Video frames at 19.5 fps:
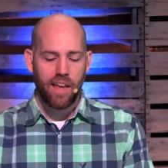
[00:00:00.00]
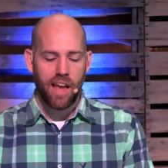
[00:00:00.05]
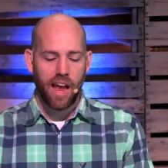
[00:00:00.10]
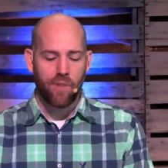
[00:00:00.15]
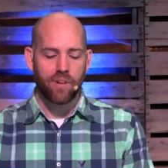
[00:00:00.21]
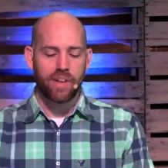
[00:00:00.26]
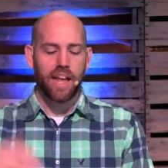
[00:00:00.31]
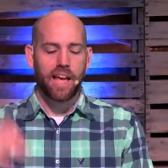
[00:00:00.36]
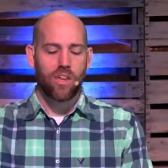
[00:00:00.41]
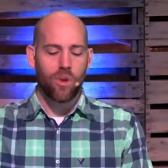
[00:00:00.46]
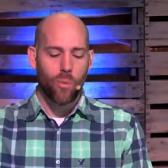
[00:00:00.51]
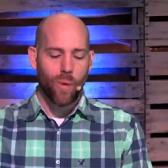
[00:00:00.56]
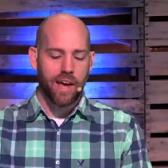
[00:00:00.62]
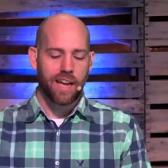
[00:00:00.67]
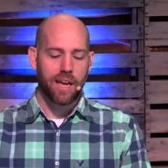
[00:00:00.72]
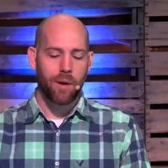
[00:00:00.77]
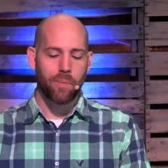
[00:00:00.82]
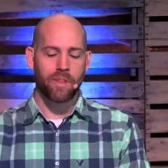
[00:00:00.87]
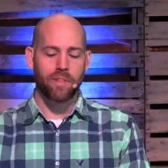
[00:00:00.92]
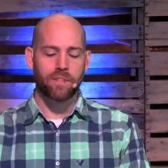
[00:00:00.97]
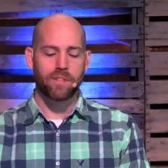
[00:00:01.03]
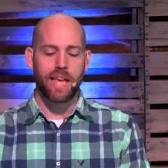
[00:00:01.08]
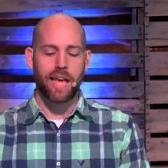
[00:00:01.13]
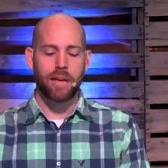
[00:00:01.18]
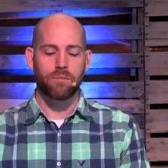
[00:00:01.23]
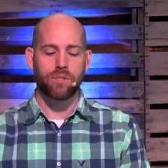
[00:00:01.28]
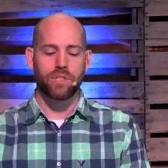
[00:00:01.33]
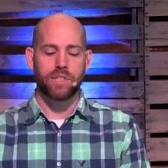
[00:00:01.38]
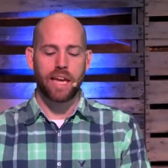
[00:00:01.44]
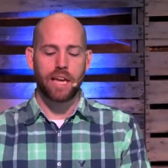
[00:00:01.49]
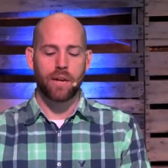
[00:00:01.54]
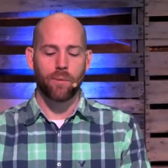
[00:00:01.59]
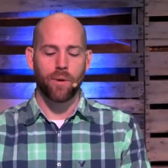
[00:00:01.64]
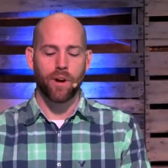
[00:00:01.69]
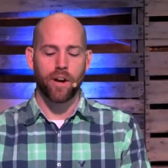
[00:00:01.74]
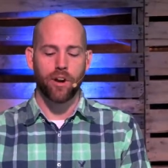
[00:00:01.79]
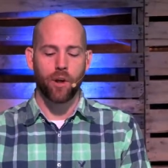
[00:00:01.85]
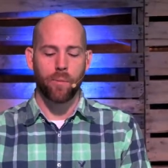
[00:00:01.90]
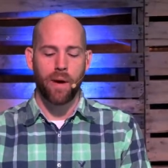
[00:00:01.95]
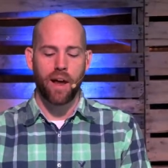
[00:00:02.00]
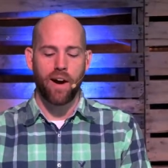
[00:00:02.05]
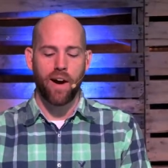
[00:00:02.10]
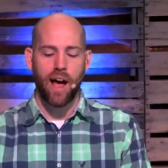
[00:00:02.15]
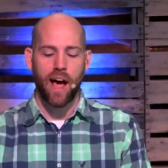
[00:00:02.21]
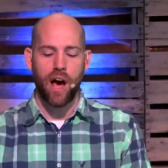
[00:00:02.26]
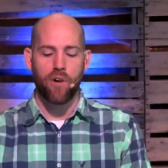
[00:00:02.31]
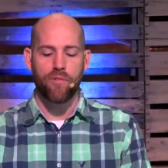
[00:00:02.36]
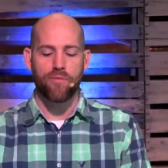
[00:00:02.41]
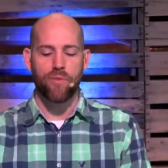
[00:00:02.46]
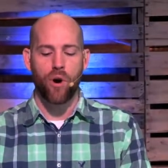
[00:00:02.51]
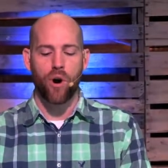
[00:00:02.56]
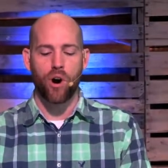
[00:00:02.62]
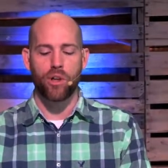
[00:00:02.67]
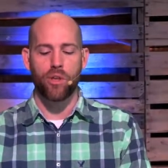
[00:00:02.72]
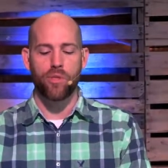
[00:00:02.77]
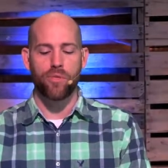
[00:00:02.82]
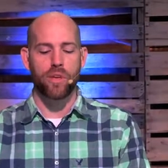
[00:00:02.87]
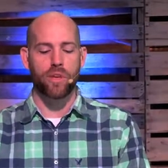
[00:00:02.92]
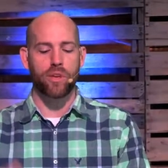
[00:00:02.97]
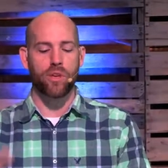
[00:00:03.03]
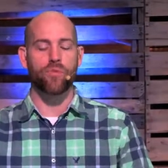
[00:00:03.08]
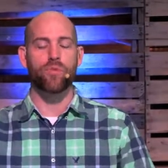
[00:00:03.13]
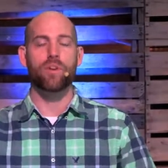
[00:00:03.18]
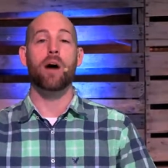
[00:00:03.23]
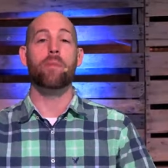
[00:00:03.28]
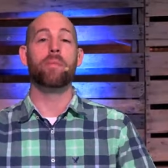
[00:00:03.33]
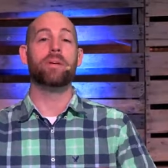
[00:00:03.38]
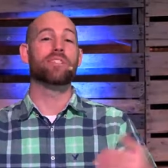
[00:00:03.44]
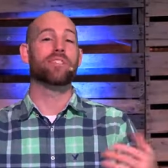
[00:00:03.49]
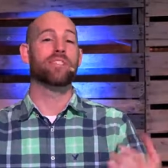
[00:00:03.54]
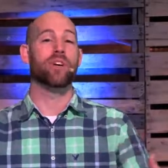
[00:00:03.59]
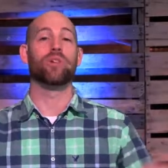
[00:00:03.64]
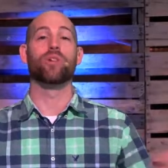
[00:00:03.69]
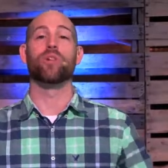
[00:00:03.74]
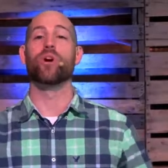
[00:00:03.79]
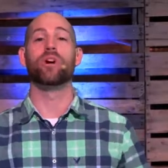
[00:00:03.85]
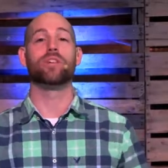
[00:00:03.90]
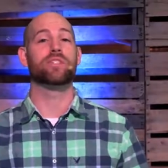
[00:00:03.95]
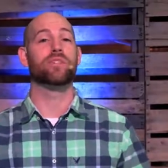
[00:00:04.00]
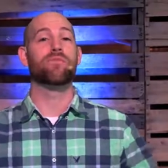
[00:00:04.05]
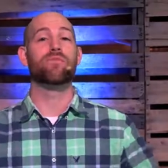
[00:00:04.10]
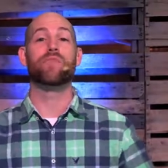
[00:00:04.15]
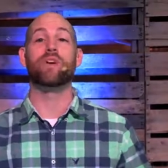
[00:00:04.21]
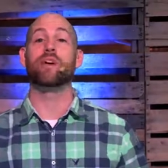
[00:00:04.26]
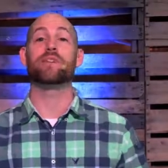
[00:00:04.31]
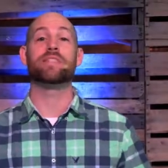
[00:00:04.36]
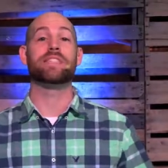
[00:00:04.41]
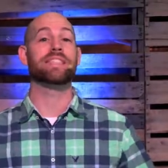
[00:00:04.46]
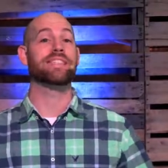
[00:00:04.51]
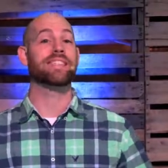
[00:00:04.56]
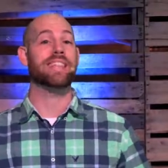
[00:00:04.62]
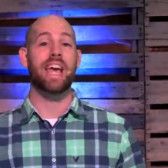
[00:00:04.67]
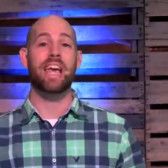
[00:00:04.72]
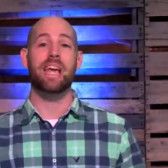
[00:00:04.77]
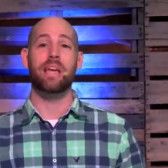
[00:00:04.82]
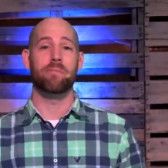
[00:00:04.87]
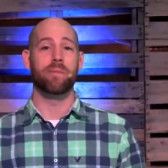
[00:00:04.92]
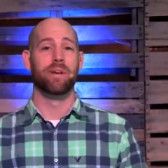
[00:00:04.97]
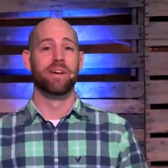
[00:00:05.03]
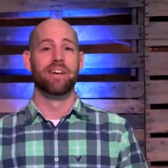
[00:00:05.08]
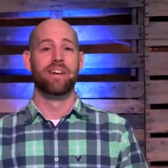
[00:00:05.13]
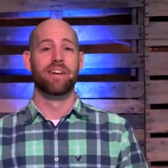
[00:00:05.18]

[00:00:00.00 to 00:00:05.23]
Every day you wake up with the same scenery, and no matter how far you think you've come, it still looks and feels the same.